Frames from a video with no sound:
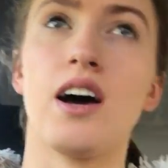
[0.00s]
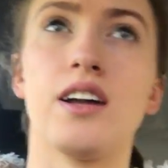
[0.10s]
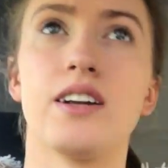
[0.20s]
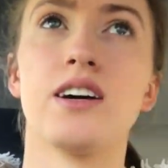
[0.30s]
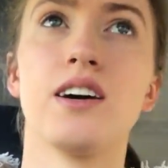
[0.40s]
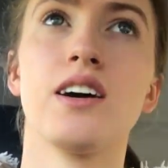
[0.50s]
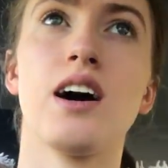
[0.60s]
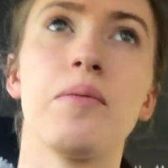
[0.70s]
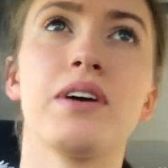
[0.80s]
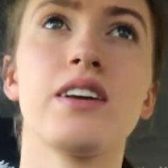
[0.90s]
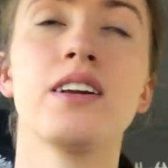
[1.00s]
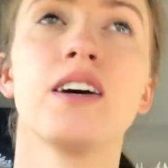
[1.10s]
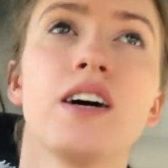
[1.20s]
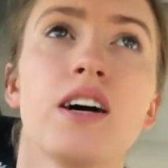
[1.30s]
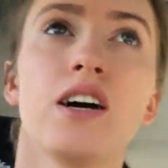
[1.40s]
And I mean,
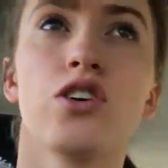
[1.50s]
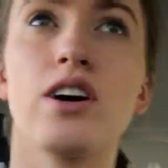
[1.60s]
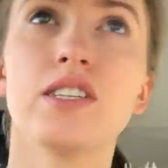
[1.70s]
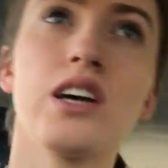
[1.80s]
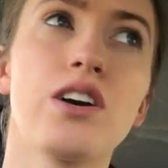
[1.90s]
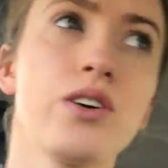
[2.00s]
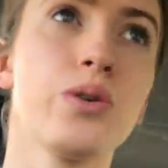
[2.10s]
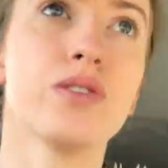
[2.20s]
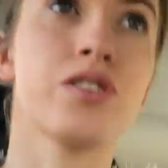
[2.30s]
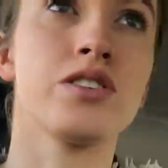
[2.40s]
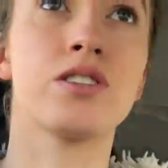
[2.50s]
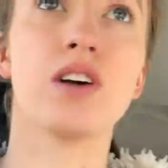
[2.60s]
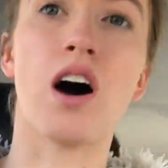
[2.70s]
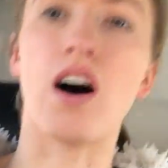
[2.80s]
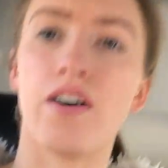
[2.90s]
Graziano
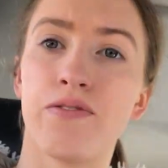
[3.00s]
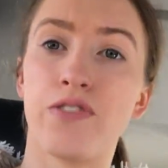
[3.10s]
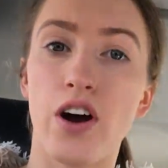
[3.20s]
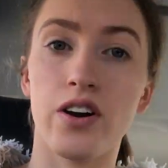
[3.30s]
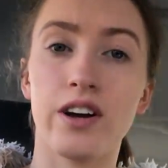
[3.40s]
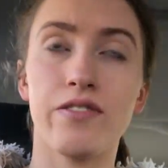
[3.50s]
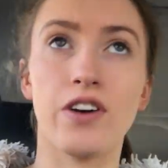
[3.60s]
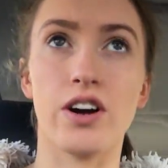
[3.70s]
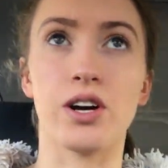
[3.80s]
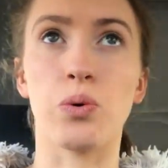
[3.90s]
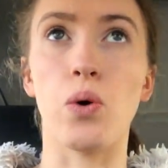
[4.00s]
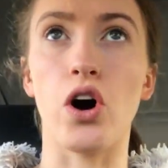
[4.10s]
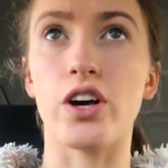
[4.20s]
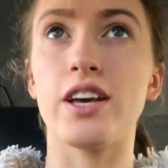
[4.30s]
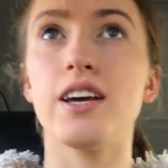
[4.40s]
horses are very, very
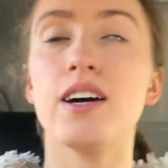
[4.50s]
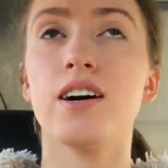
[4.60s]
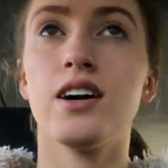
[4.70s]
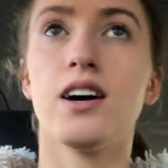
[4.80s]
quirky